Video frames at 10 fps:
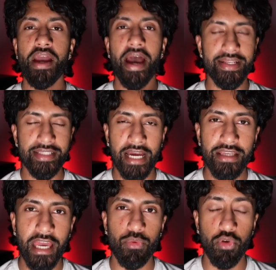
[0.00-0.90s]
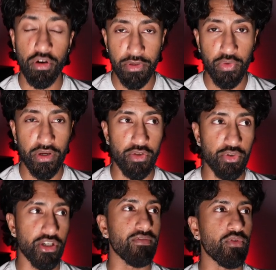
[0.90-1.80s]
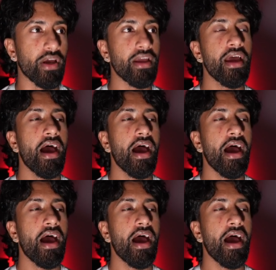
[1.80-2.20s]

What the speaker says: At 10K, we're going to be doing a huge giveaway.